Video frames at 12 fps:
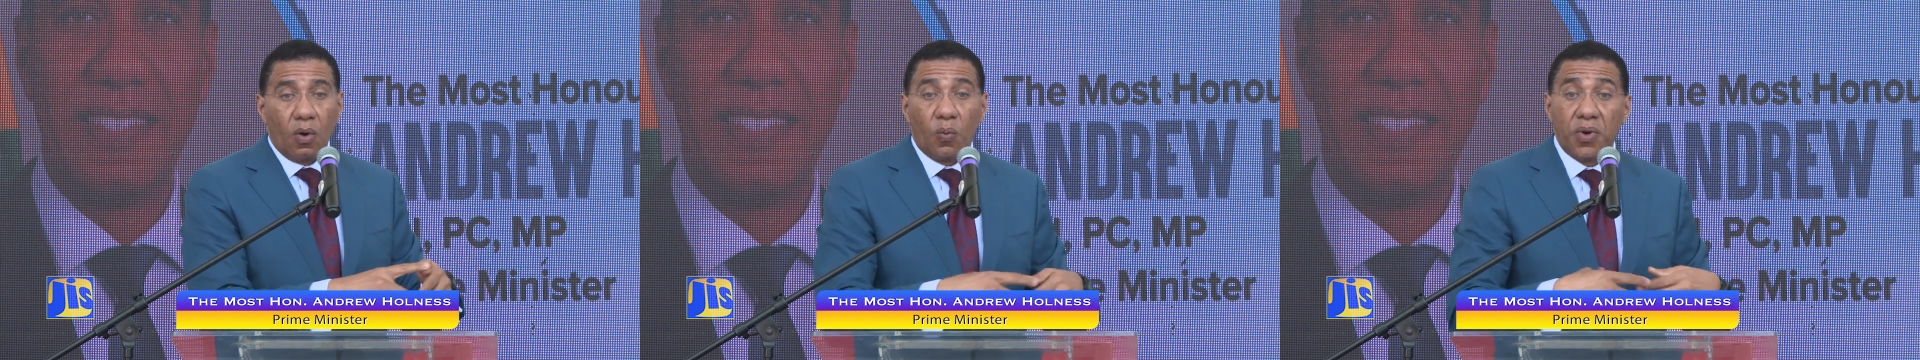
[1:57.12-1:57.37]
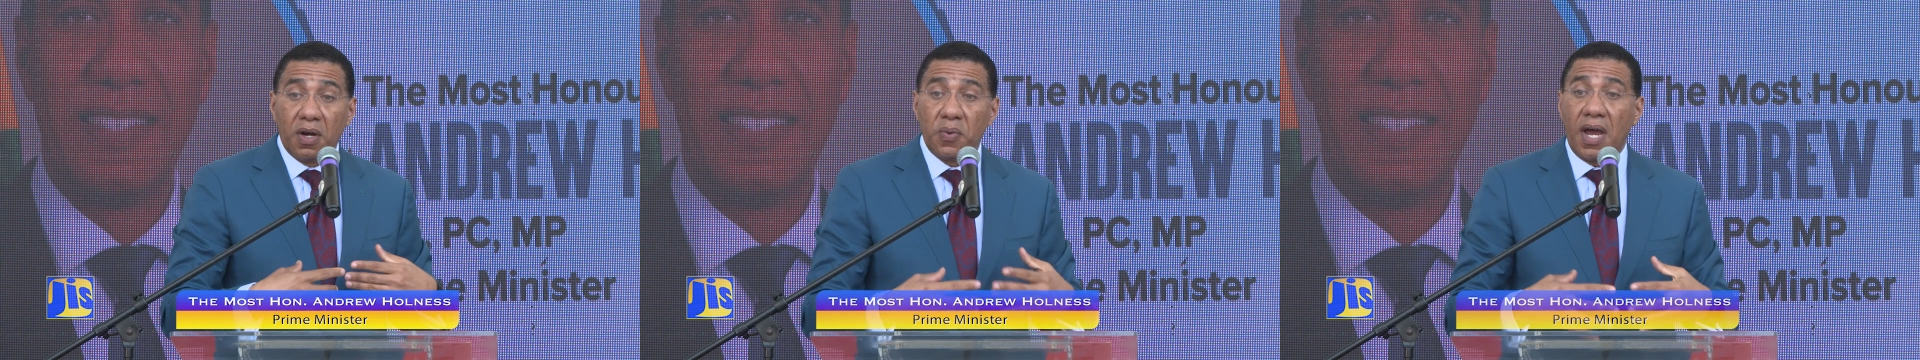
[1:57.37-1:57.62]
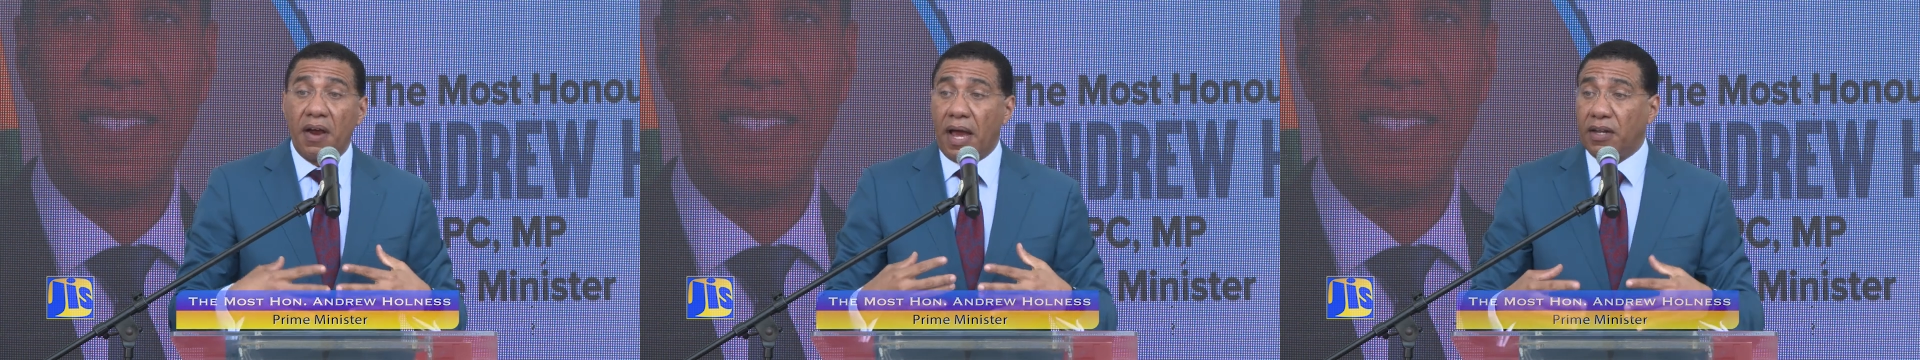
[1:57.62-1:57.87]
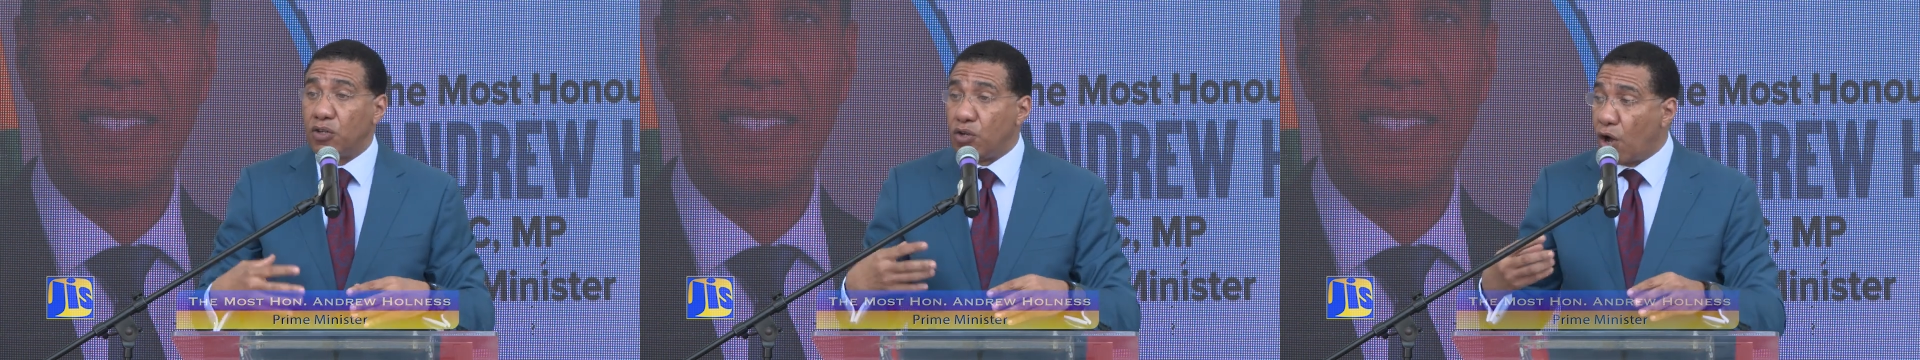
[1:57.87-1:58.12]
Where we are
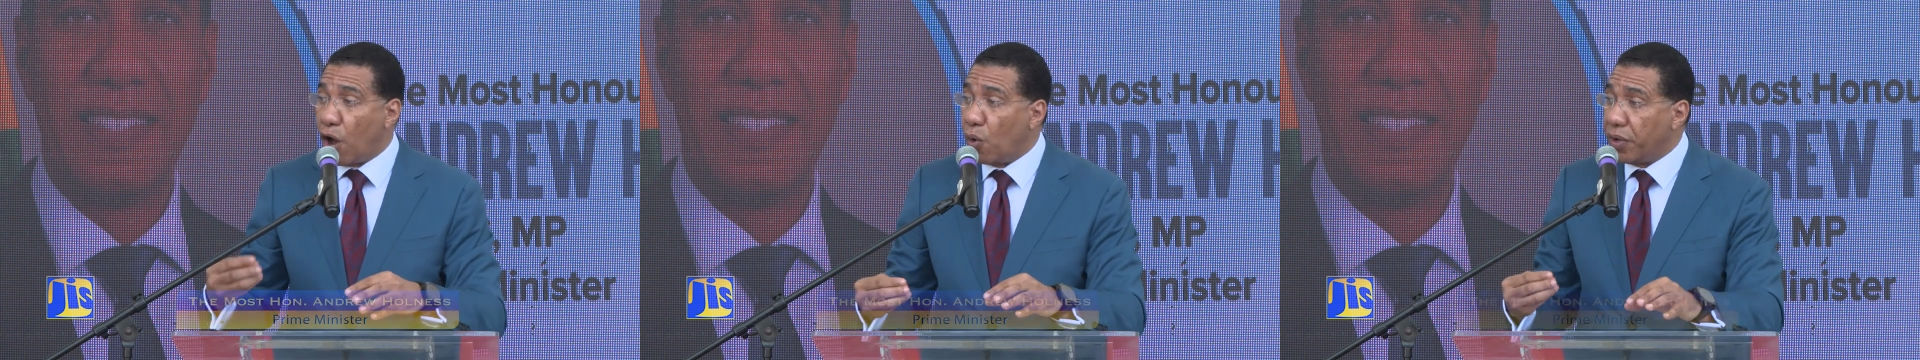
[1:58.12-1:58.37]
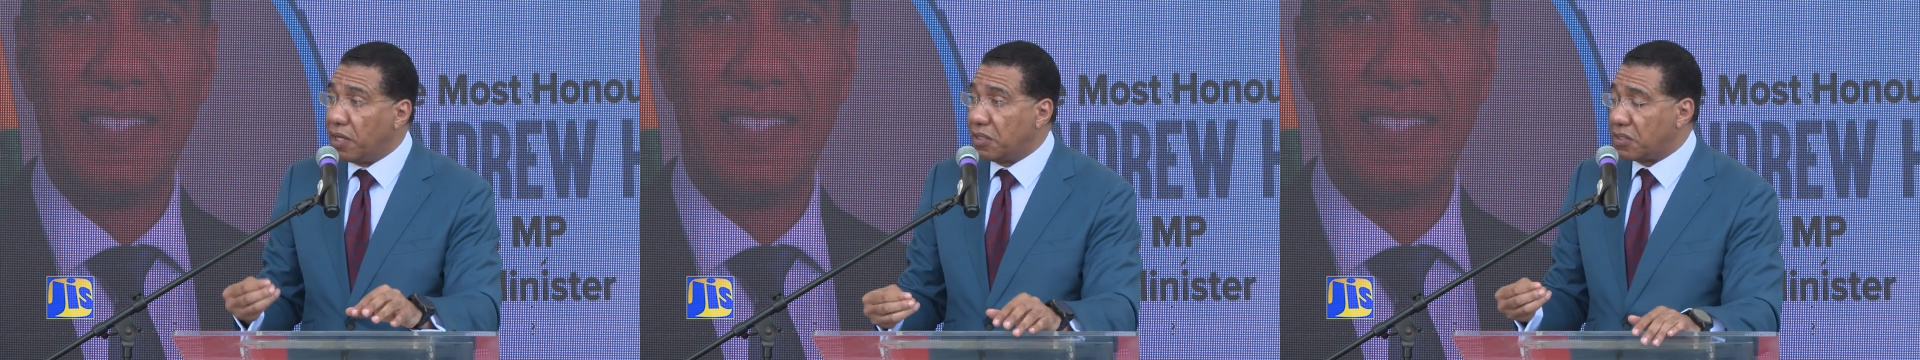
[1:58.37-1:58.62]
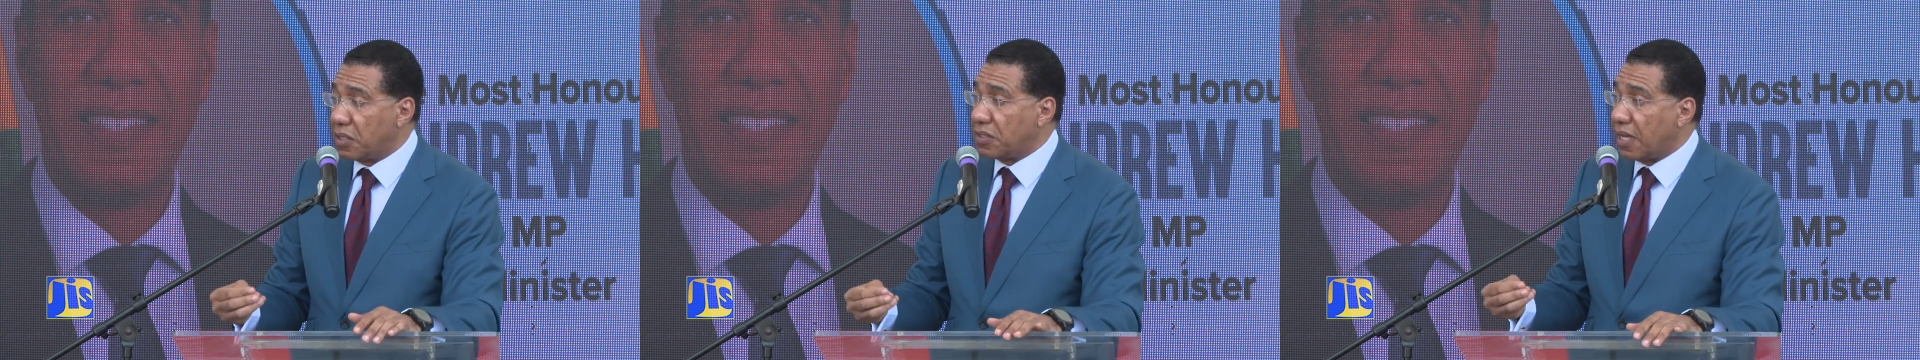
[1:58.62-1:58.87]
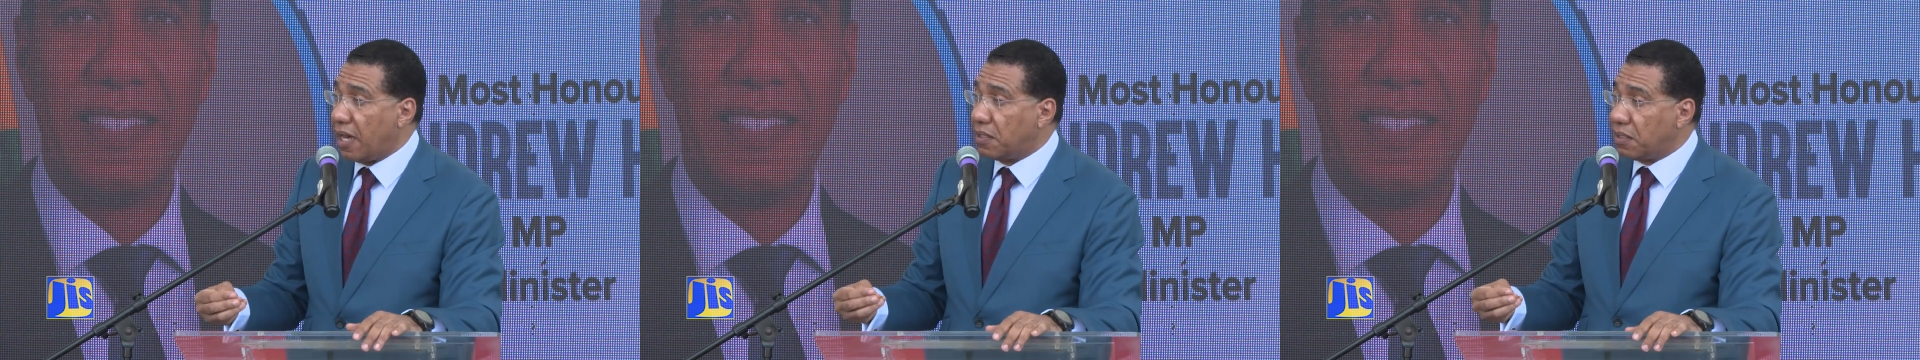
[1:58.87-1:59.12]
at now in the
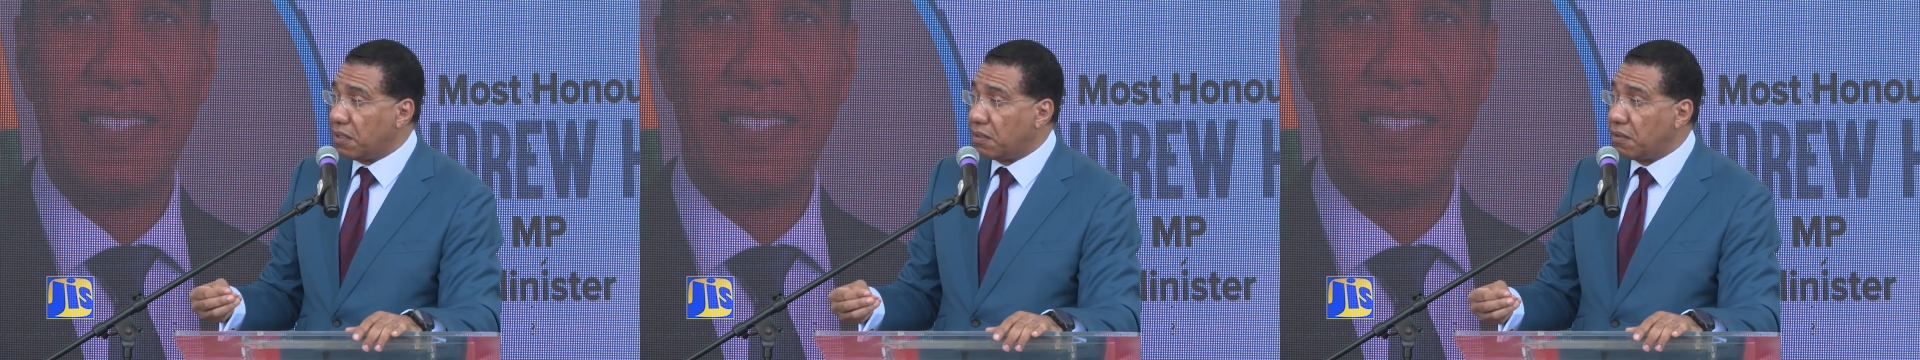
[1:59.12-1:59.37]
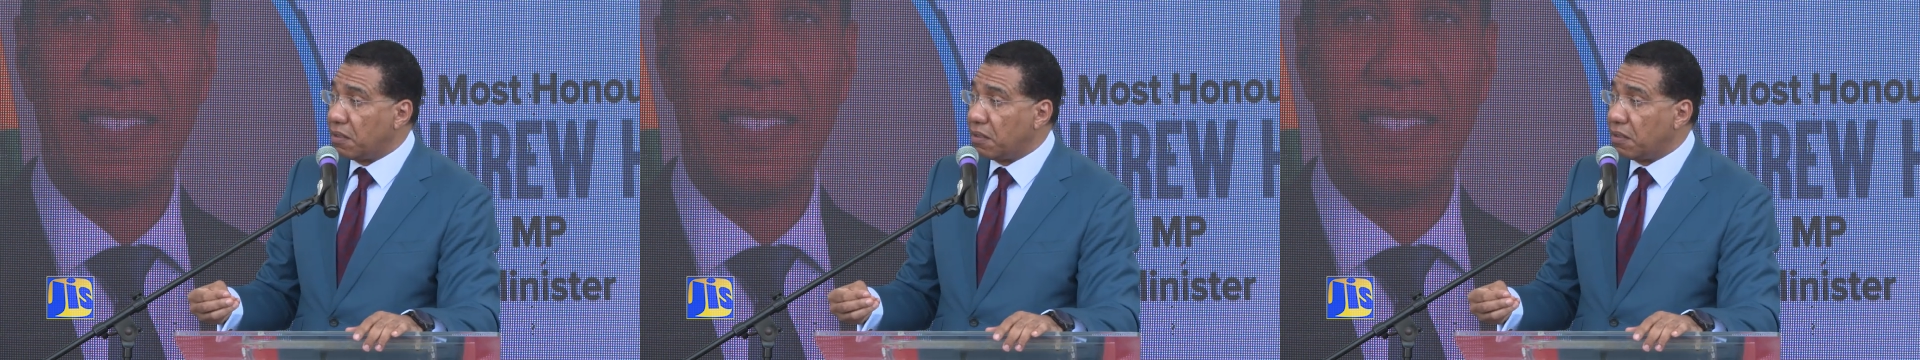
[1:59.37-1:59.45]
society